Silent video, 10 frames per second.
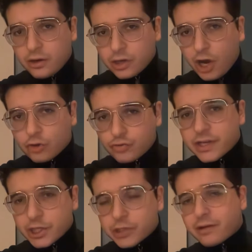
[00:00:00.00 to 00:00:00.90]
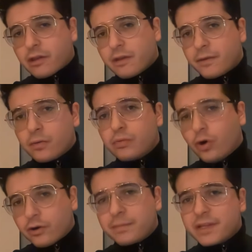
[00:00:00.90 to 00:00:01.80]
contradictions that are
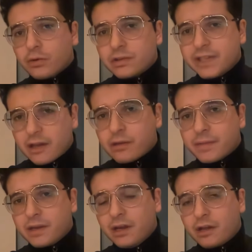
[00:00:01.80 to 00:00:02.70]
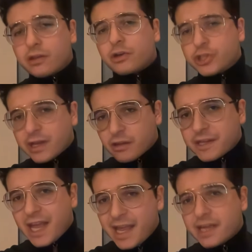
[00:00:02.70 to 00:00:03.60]
brought up in the Old Testament, such as
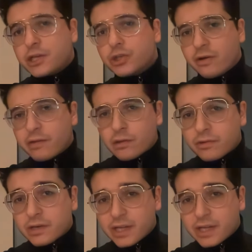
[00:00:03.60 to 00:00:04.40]
the age of certain